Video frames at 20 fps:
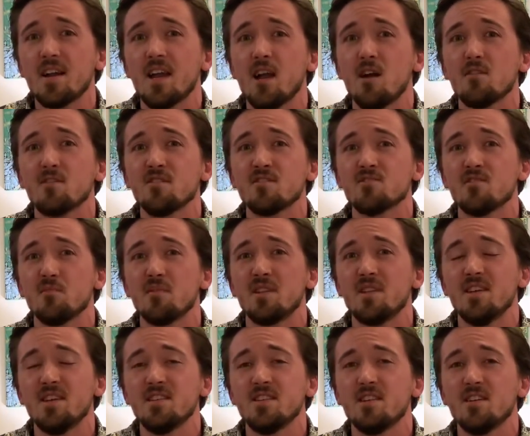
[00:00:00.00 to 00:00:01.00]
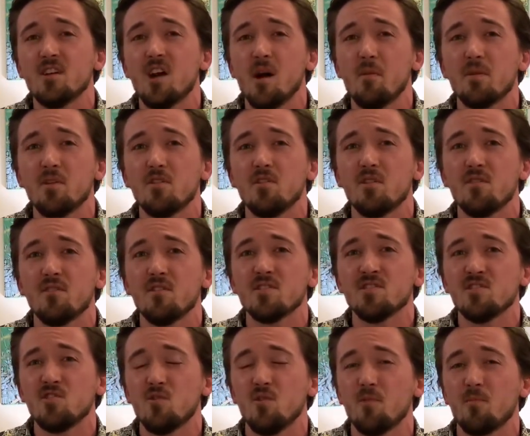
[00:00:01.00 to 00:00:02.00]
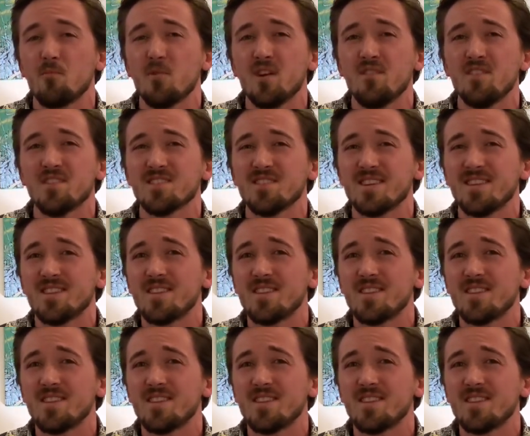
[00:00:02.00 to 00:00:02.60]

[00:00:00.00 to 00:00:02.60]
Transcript: characters from the DC comic universe who have previously